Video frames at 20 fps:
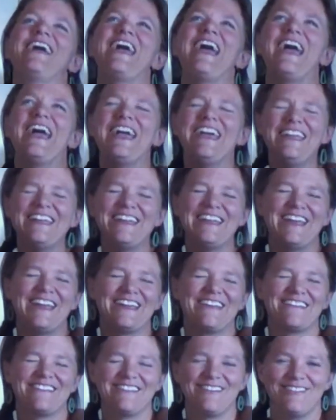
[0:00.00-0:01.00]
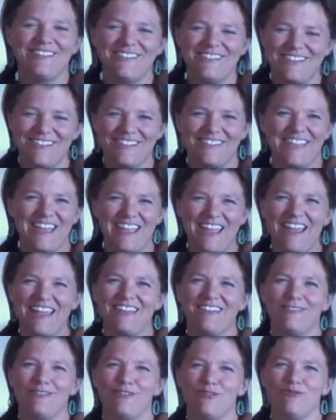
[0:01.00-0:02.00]
hated it because it was just like I
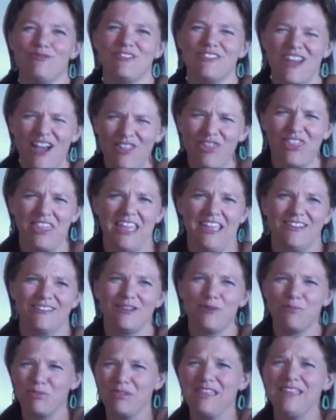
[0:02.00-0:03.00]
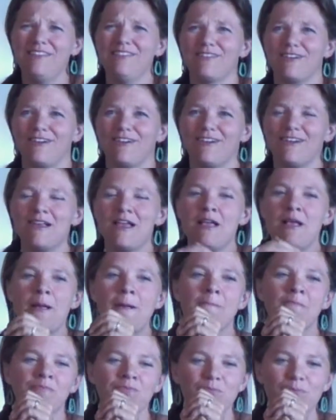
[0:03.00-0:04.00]
could do nothing to please her.
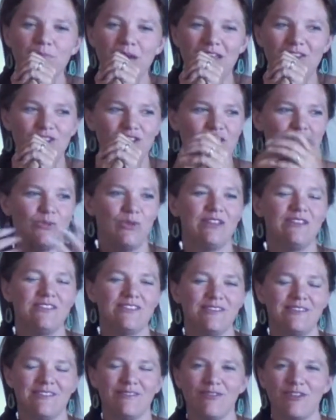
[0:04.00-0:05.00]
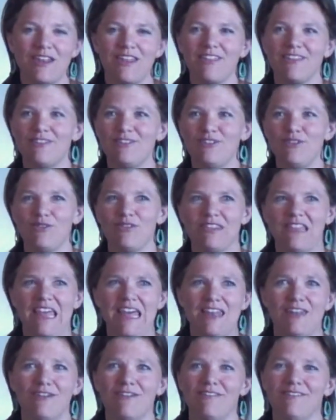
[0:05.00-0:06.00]
But she was one of the student
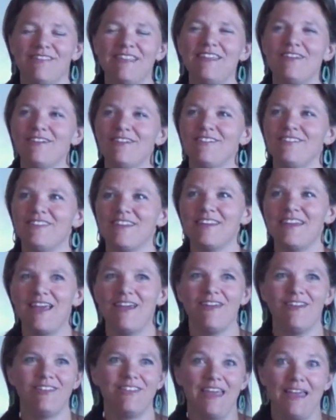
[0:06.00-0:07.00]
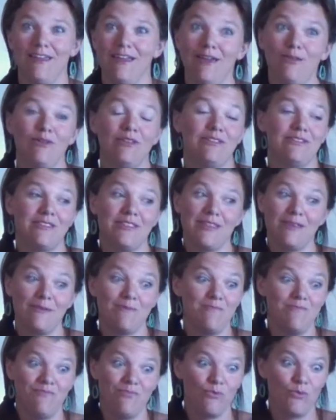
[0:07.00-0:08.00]
leaders, and I thought I was the
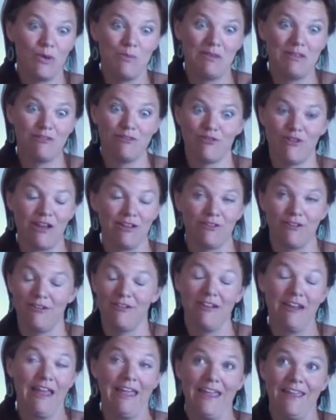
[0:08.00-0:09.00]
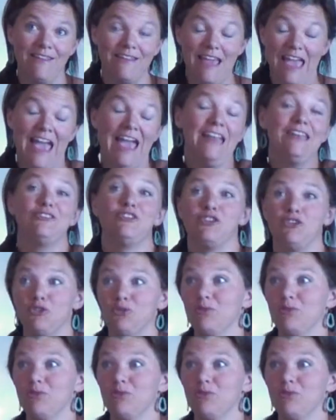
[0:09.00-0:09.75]
women's director, and I had to,